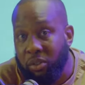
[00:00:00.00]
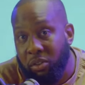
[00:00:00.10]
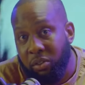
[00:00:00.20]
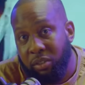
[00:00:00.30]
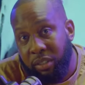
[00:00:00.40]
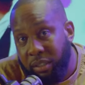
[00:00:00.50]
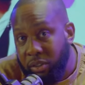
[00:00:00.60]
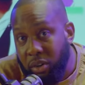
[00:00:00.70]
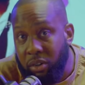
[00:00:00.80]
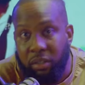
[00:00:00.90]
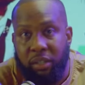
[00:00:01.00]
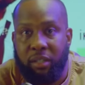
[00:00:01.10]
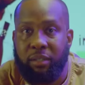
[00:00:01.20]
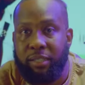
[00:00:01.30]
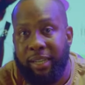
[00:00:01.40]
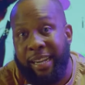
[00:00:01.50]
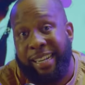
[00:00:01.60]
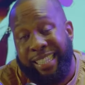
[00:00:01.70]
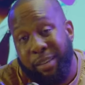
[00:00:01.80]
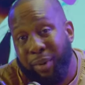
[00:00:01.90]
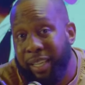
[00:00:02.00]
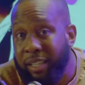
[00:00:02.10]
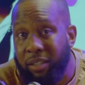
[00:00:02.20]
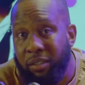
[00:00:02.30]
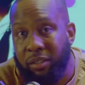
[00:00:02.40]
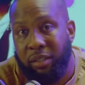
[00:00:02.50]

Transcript: you go go and na sapa kill you.